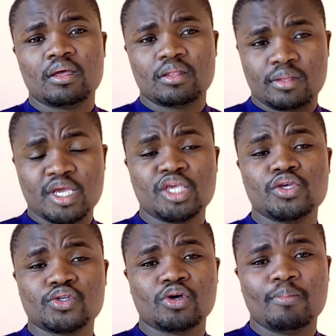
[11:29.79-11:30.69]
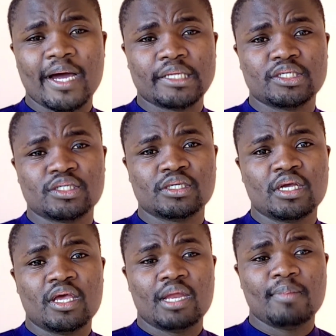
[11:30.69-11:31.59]
Thank you so much,
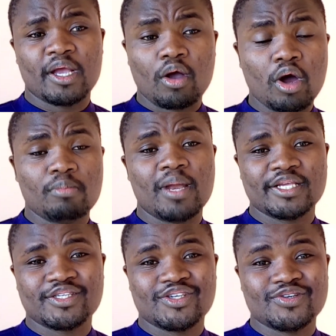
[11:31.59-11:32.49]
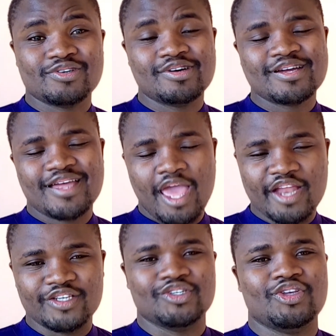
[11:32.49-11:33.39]
and may God bless you
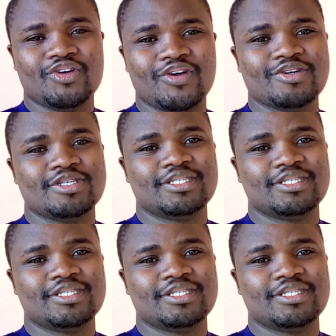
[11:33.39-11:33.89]
and do you